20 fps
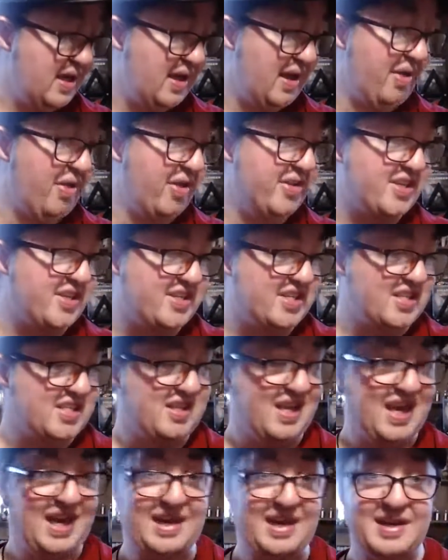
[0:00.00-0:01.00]
And this is just
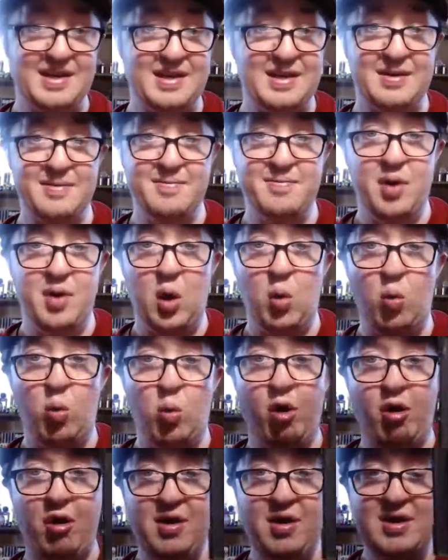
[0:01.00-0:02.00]
like a
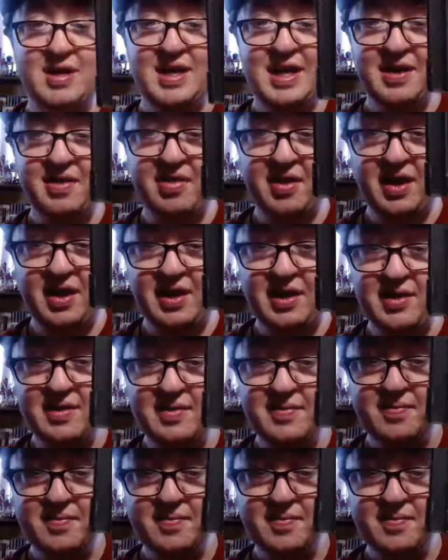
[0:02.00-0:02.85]
warranty thing.